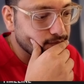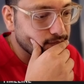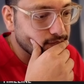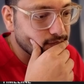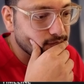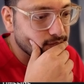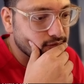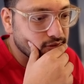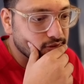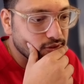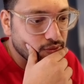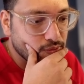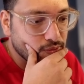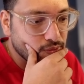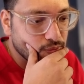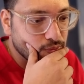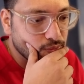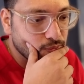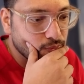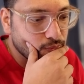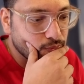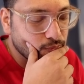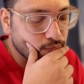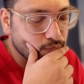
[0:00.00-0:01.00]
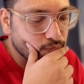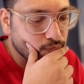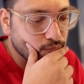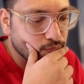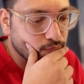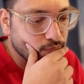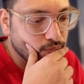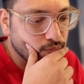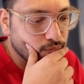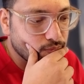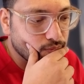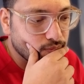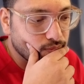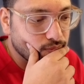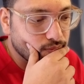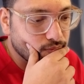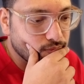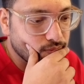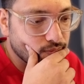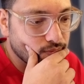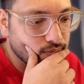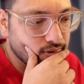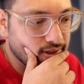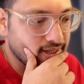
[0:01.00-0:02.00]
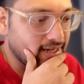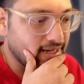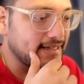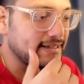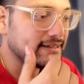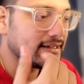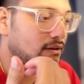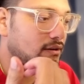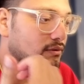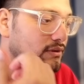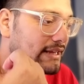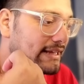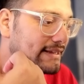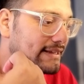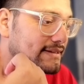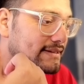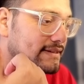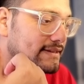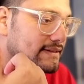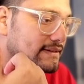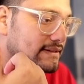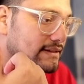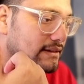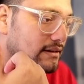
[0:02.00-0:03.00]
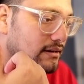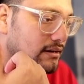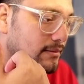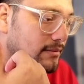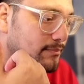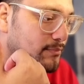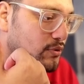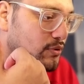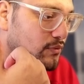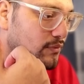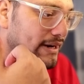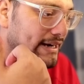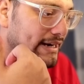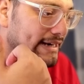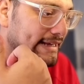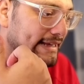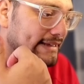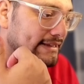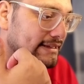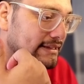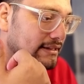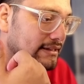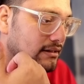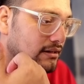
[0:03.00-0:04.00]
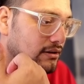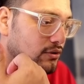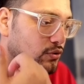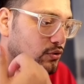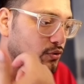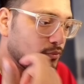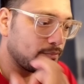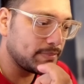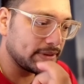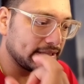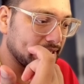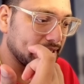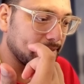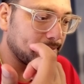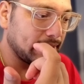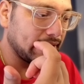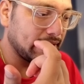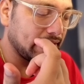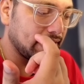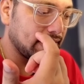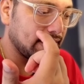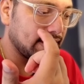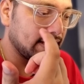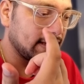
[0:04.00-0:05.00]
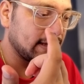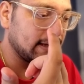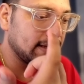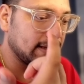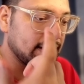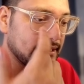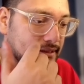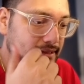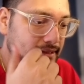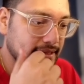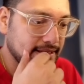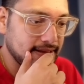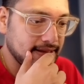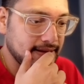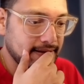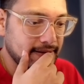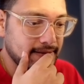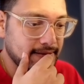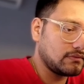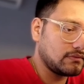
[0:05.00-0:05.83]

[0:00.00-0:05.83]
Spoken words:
So great. Now let's provide an open API key here.